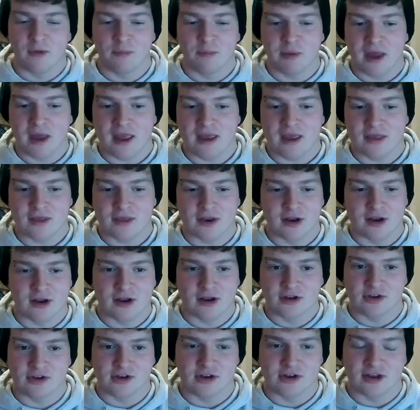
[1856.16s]
bathe in an
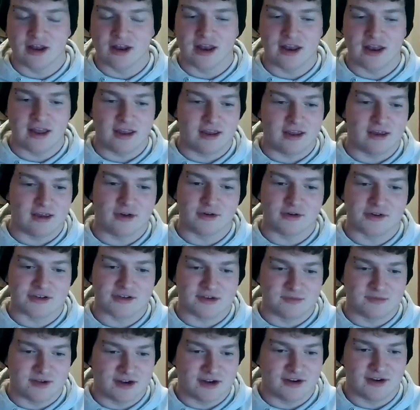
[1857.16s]
onion and then eat it or
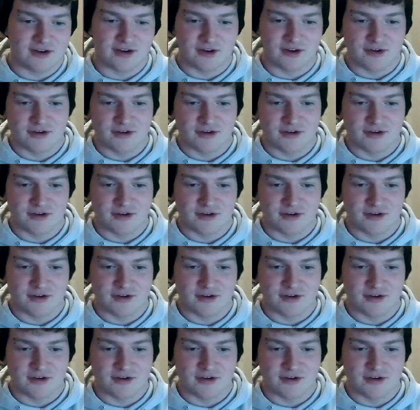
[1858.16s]
something. I don't